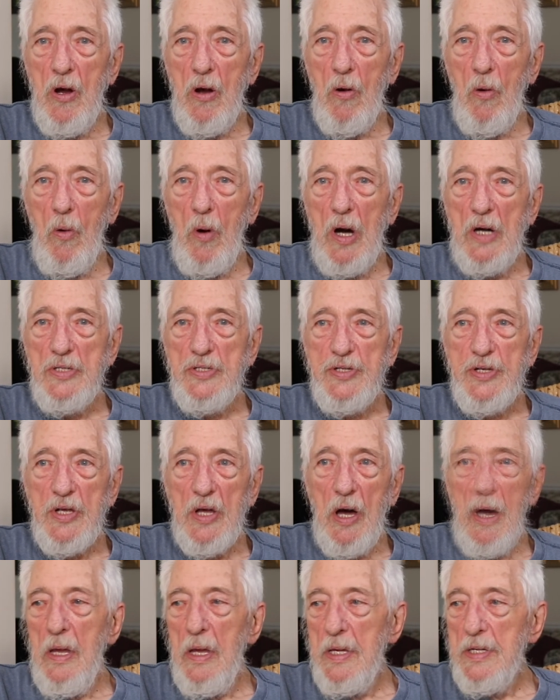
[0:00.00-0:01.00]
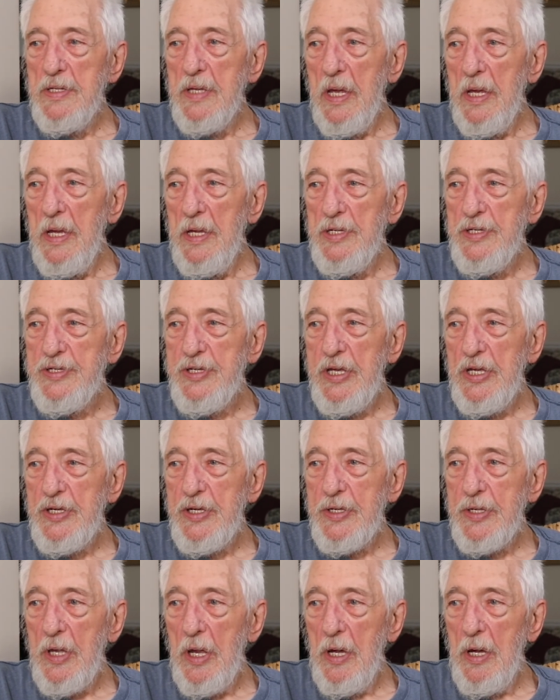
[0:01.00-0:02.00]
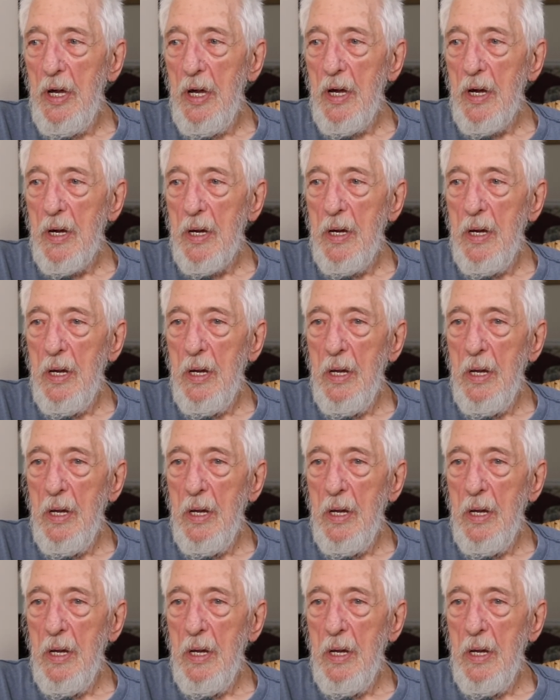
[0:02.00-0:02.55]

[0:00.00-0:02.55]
was, his sister,